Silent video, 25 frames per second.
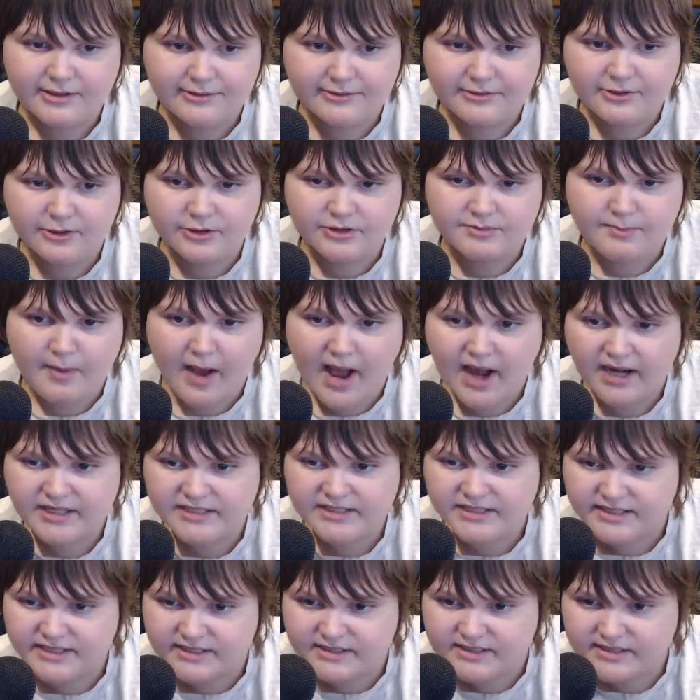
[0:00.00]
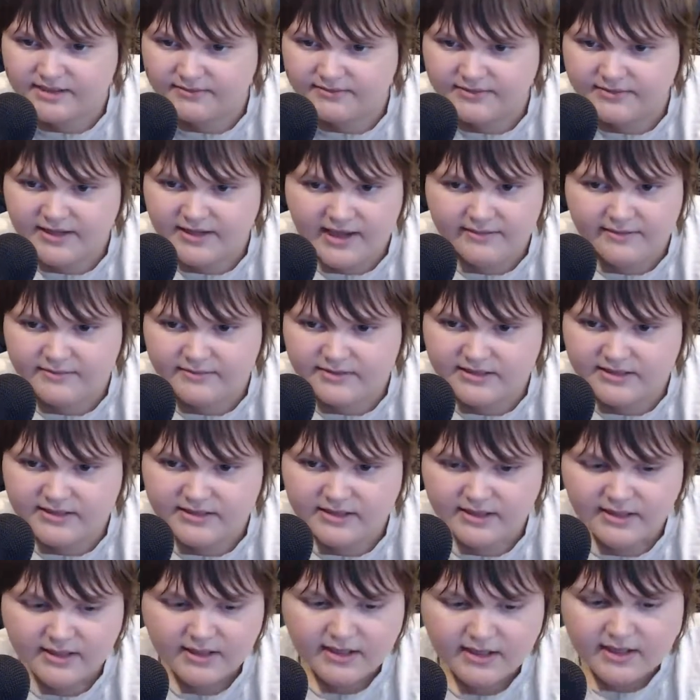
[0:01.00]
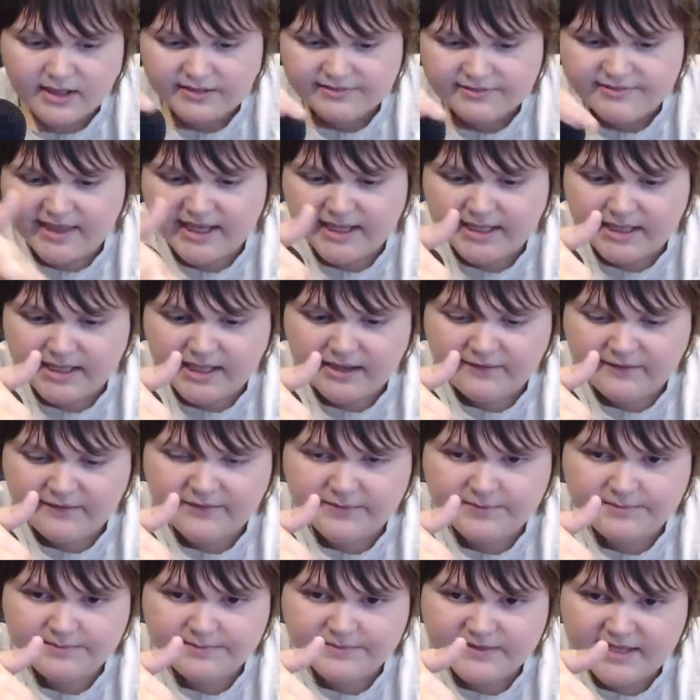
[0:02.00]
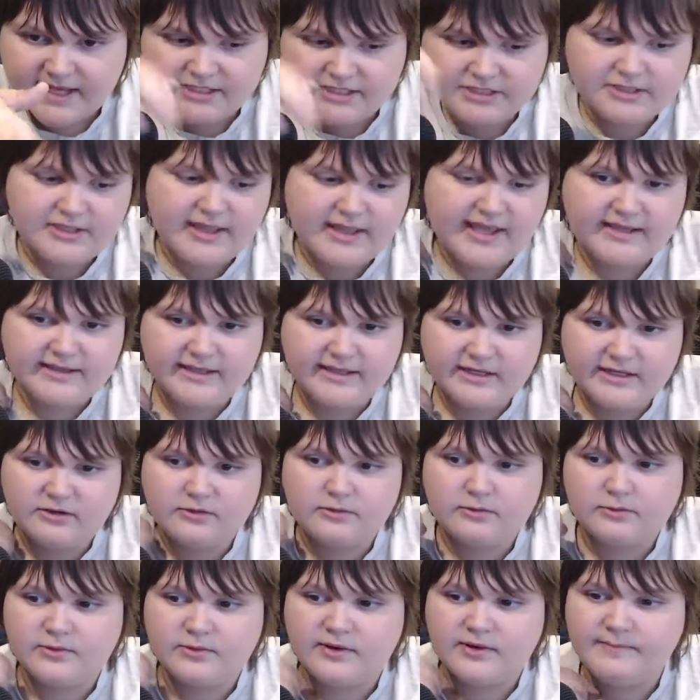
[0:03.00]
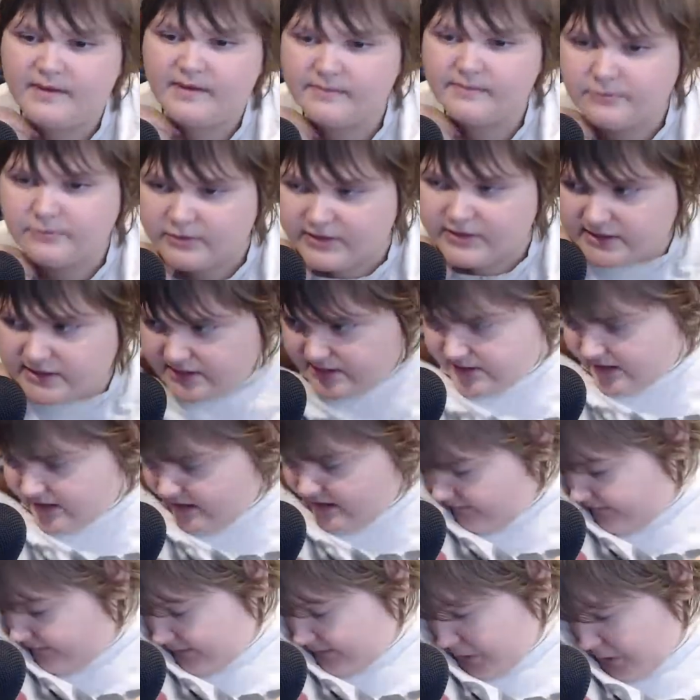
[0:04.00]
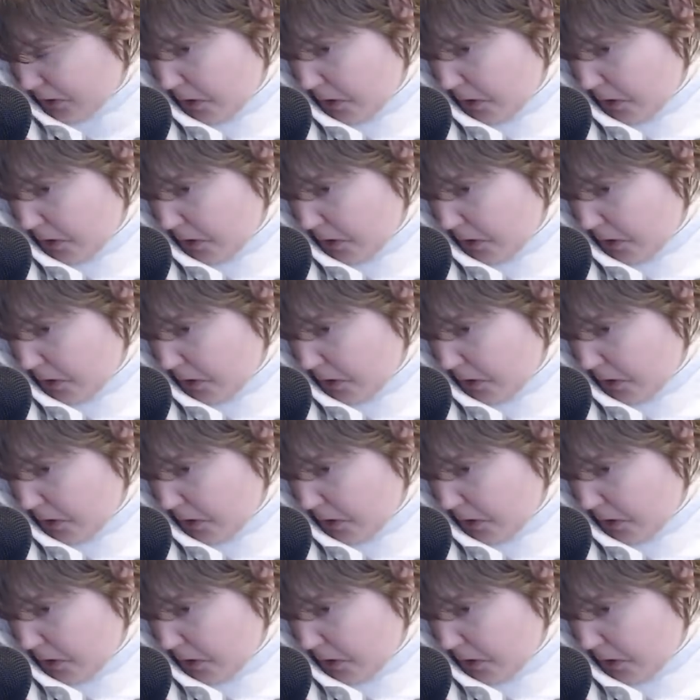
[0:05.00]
those boxes sometimes. They love them. That's like little remembrance of their